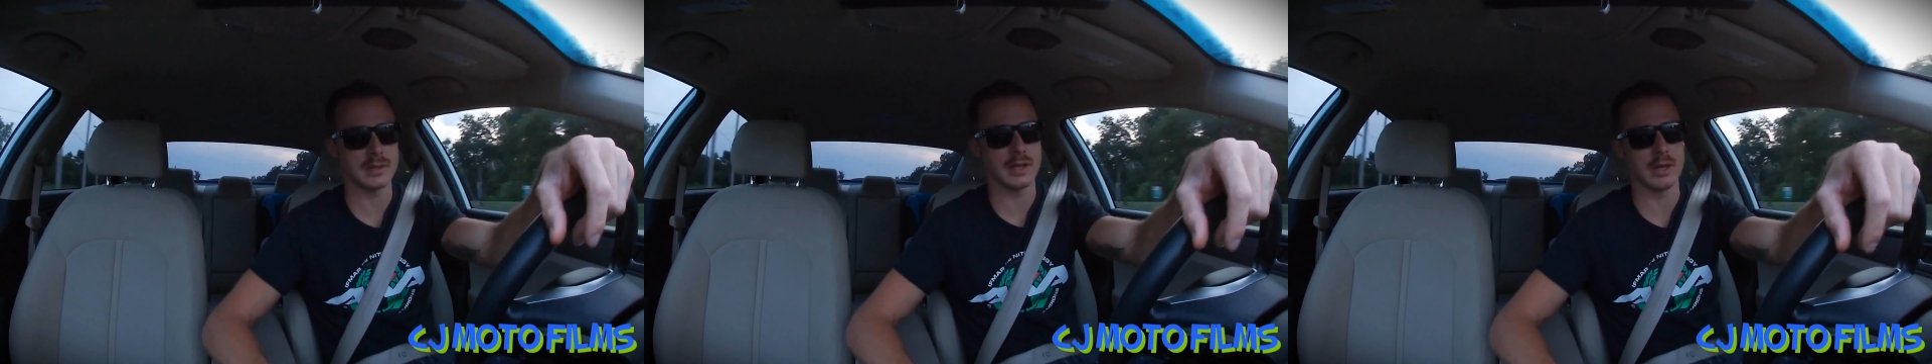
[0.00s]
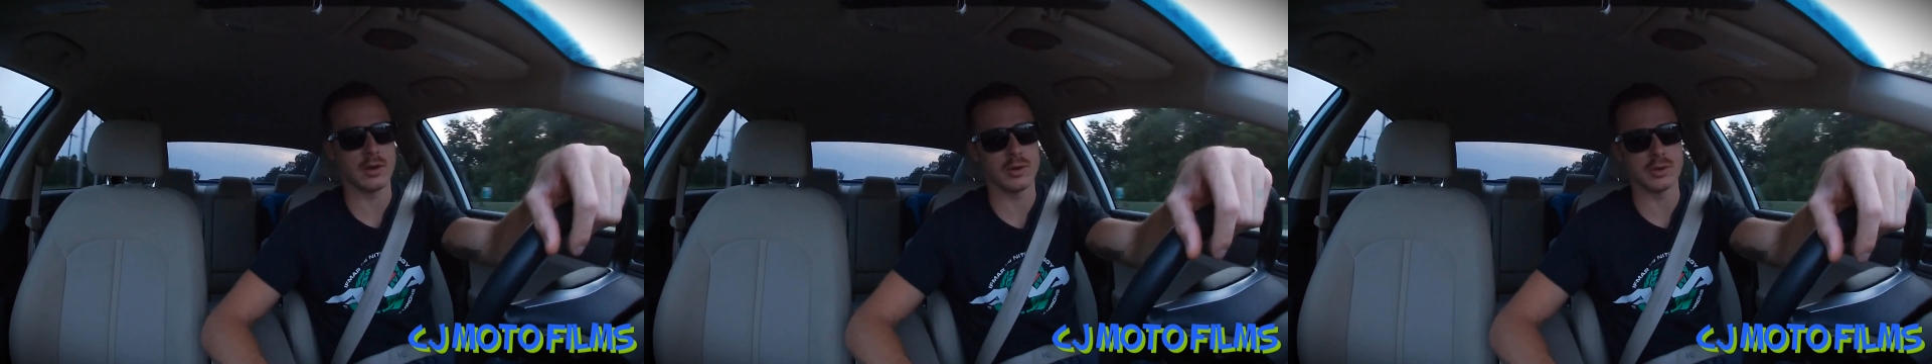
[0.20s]

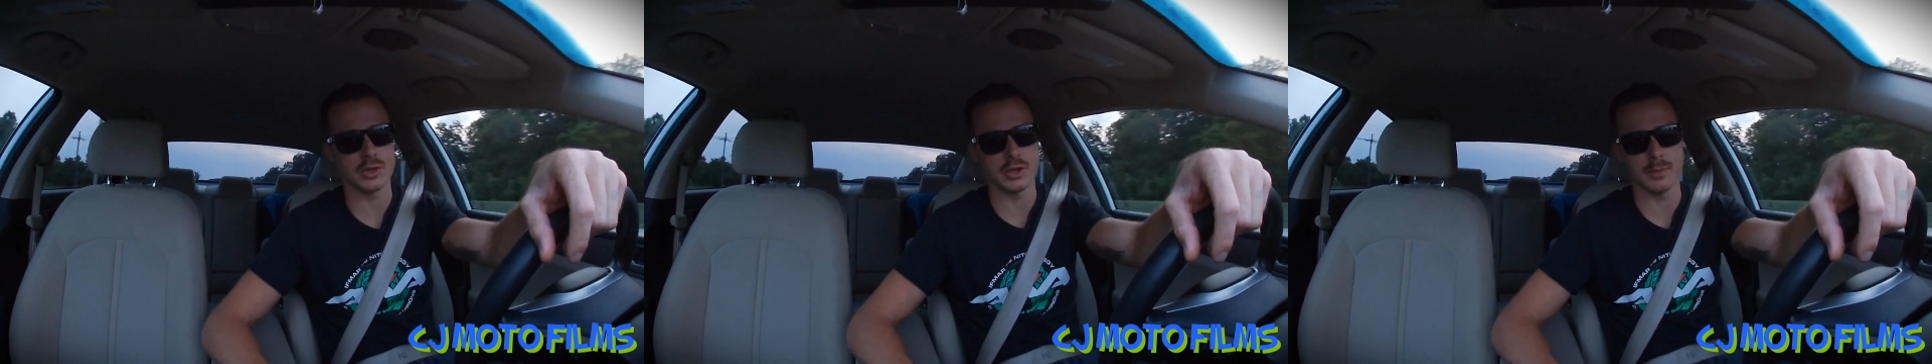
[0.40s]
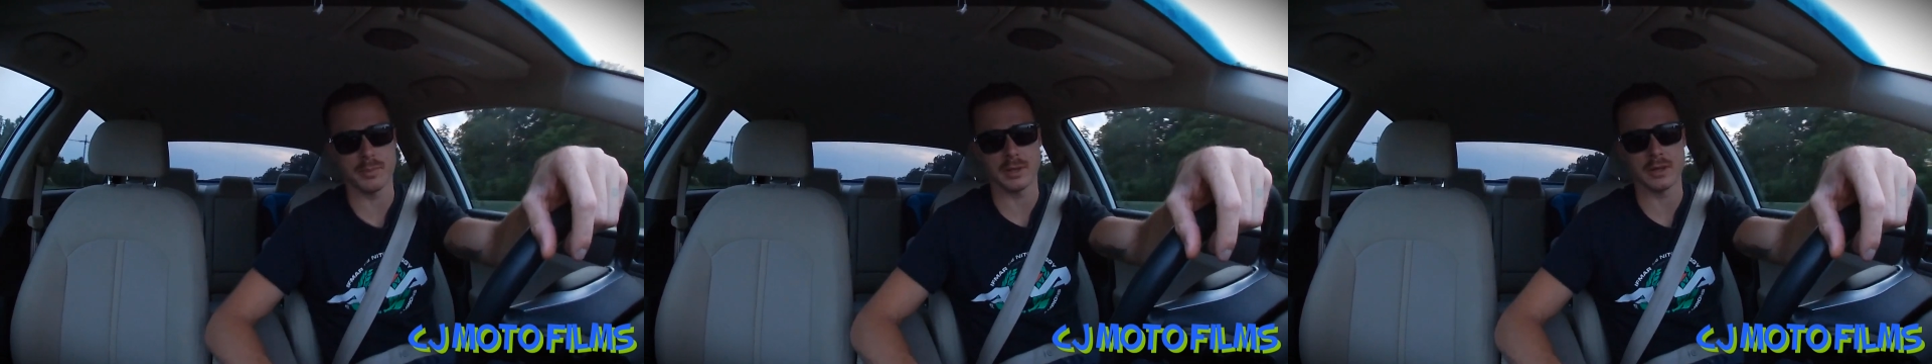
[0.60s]
and they are
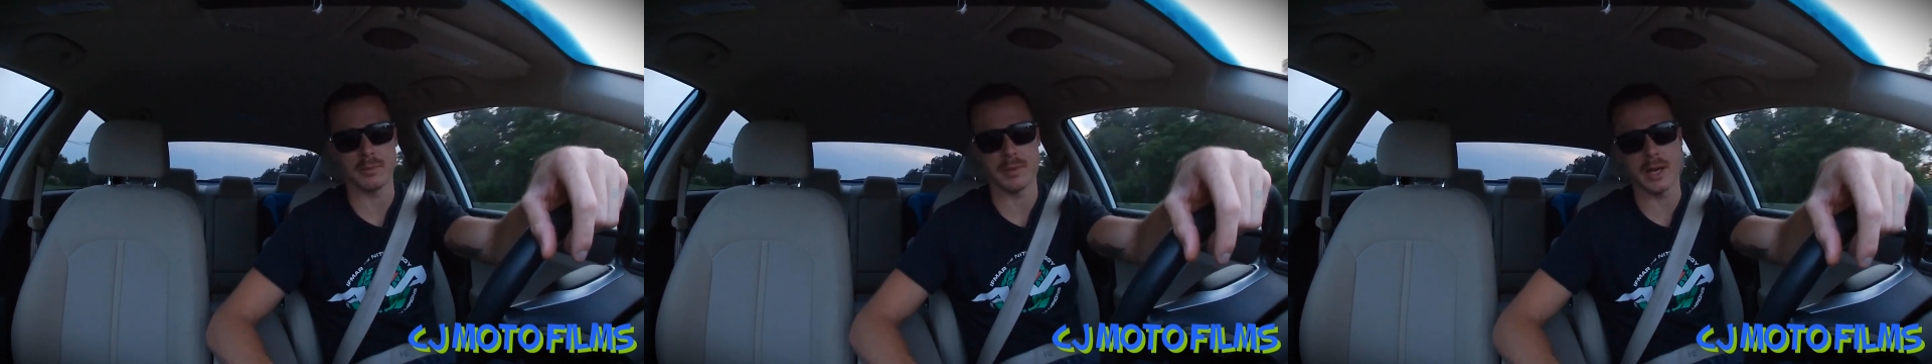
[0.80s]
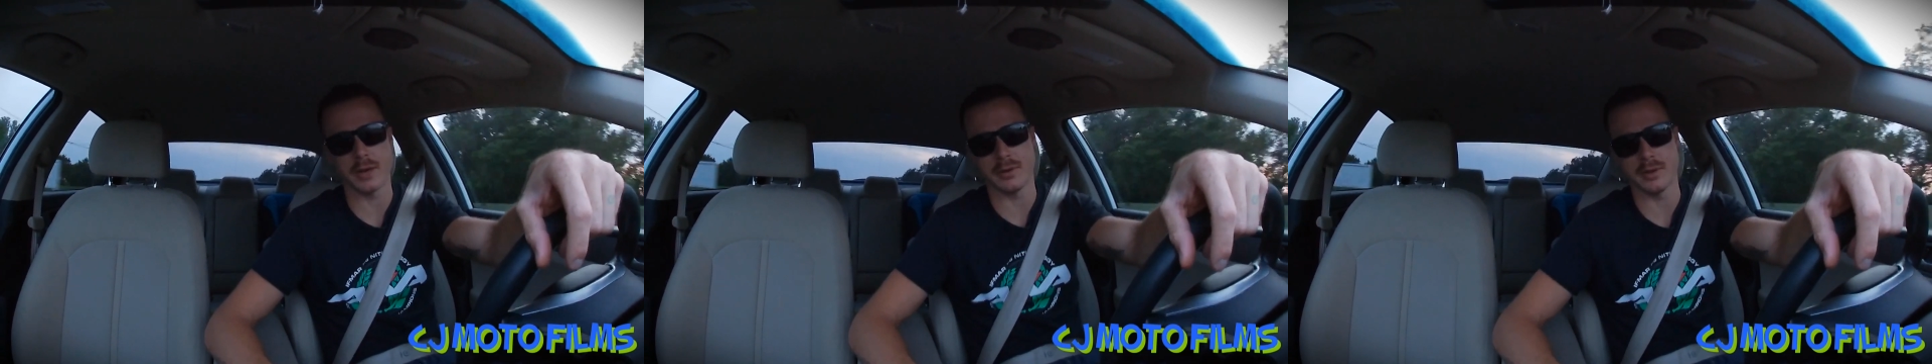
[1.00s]
shipping the
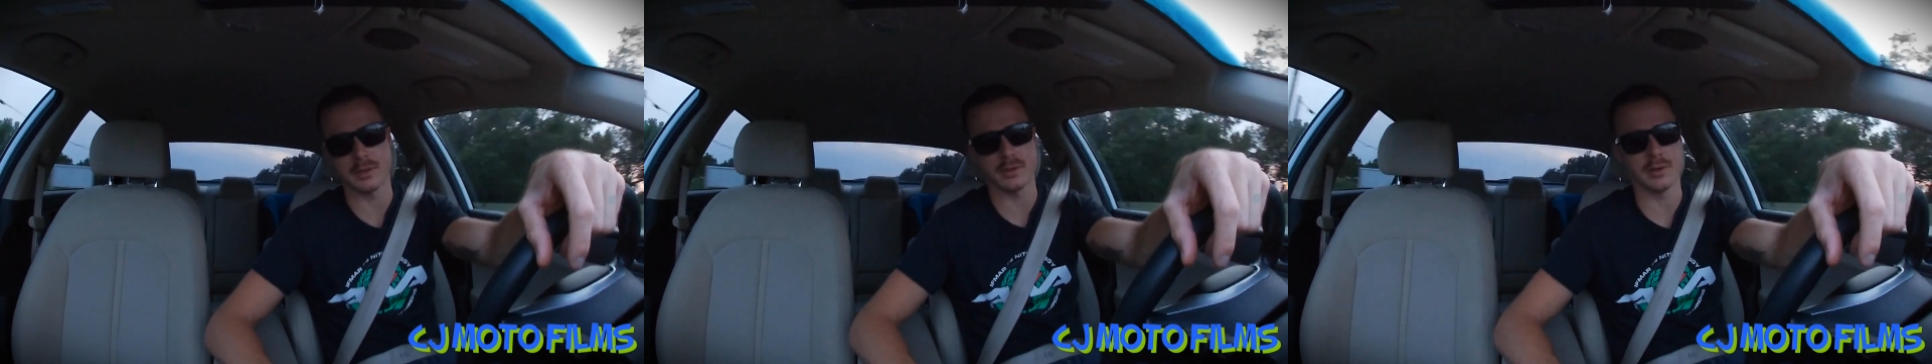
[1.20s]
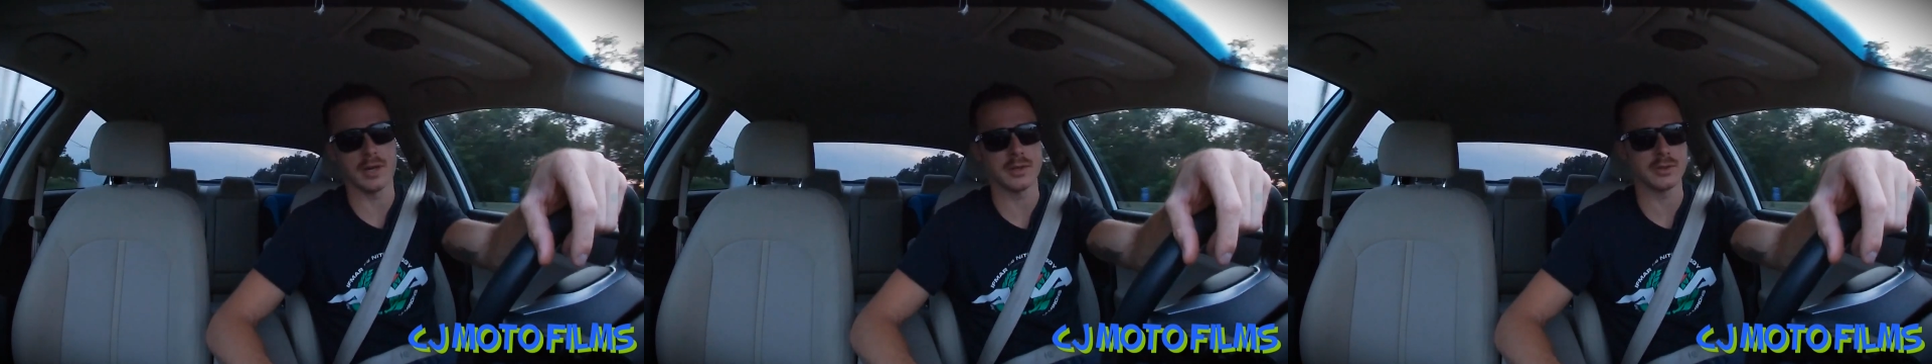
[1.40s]
batteries.
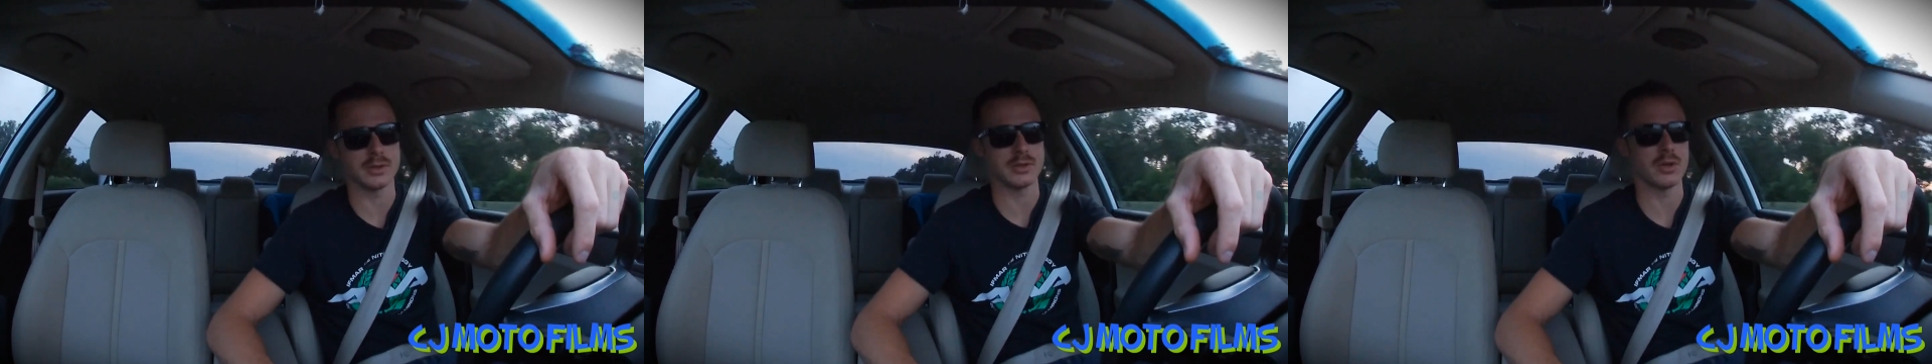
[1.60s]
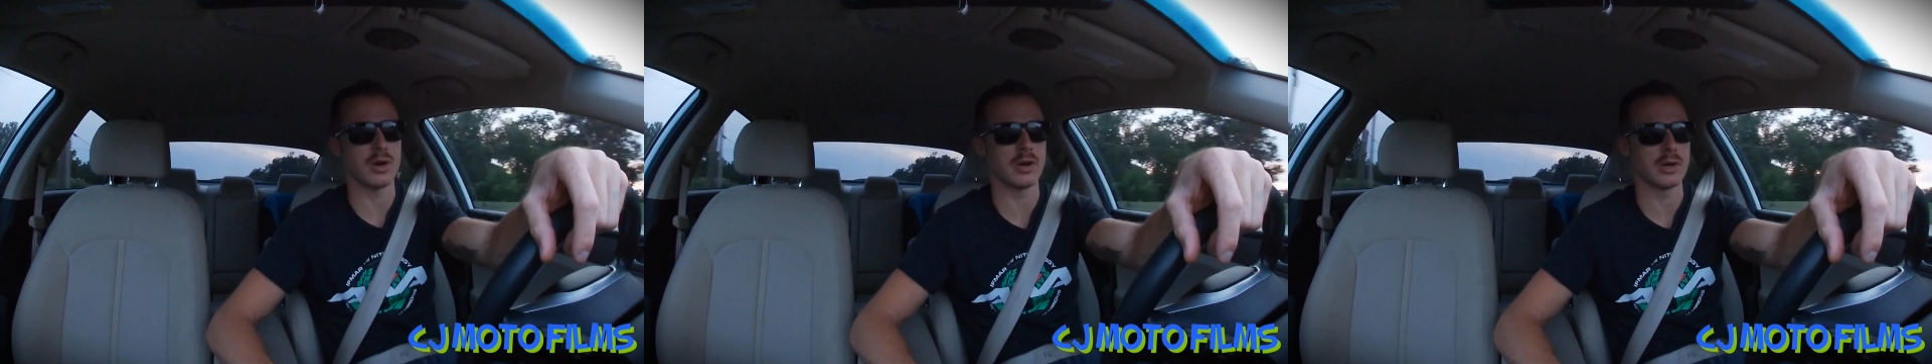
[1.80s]
They're not
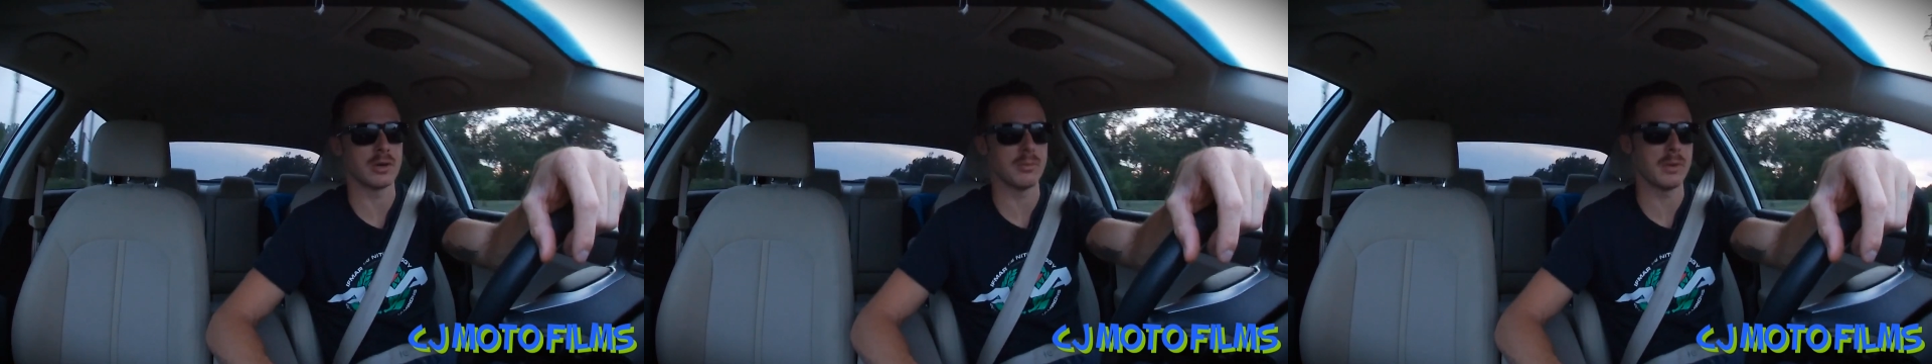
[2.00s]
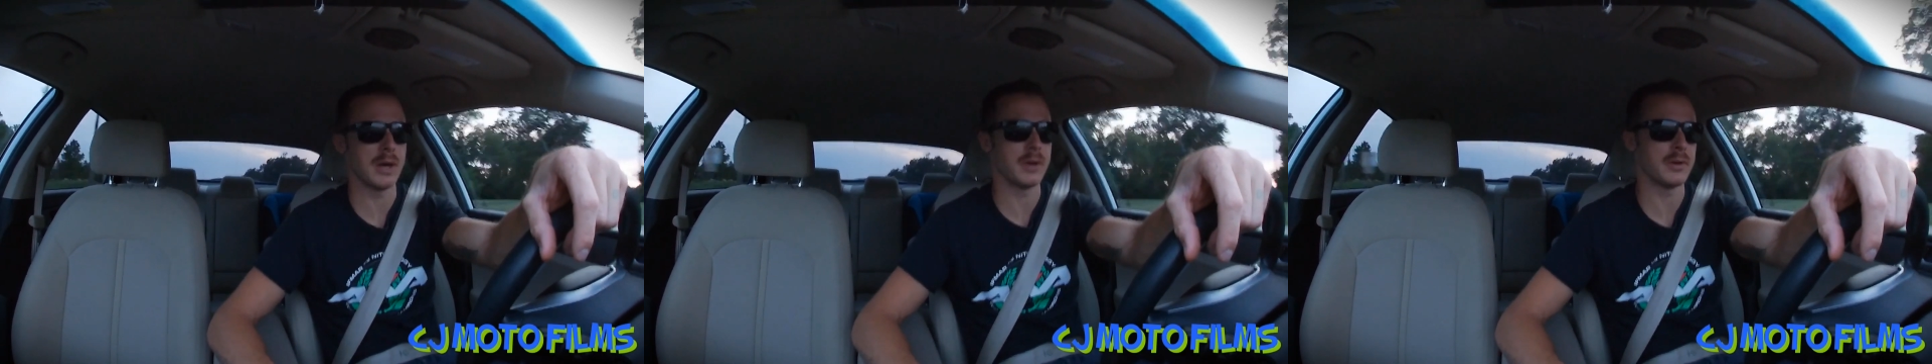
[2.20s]
just talking
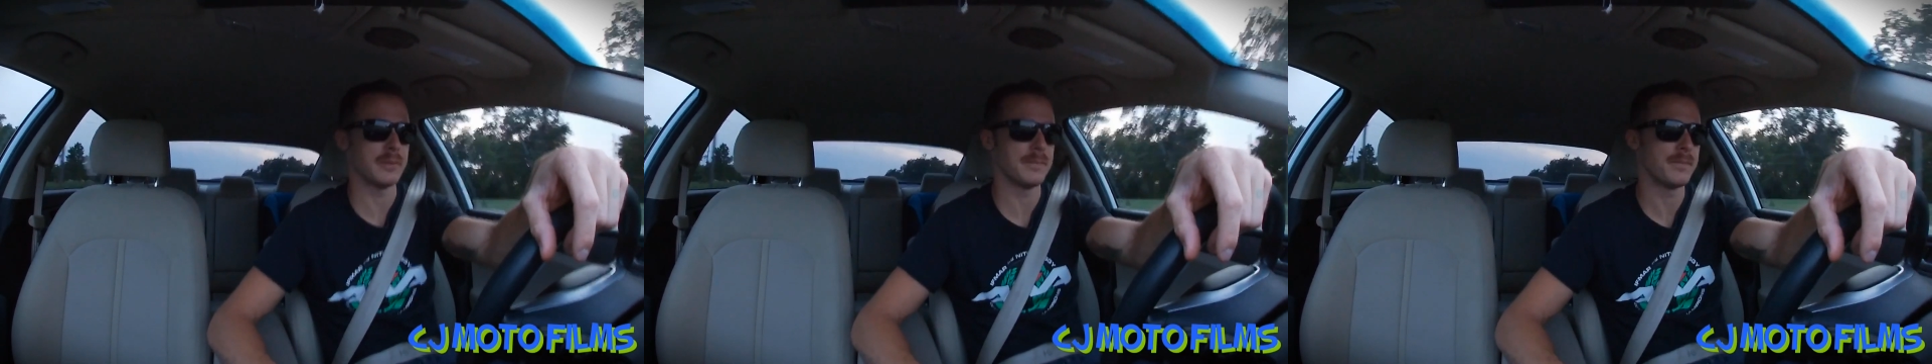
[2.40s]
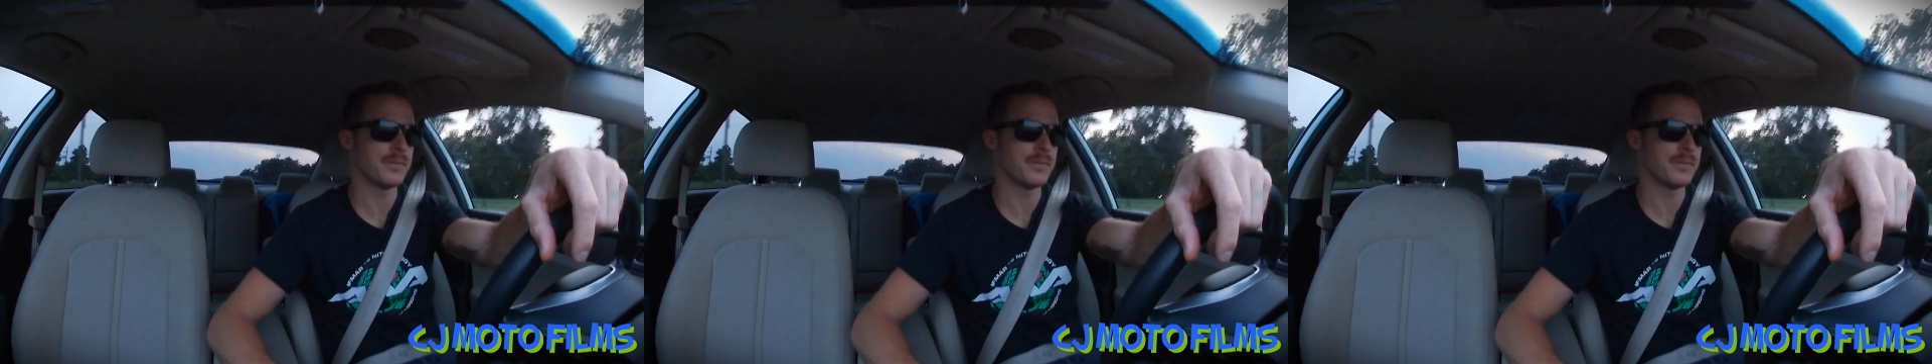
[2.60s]
about it.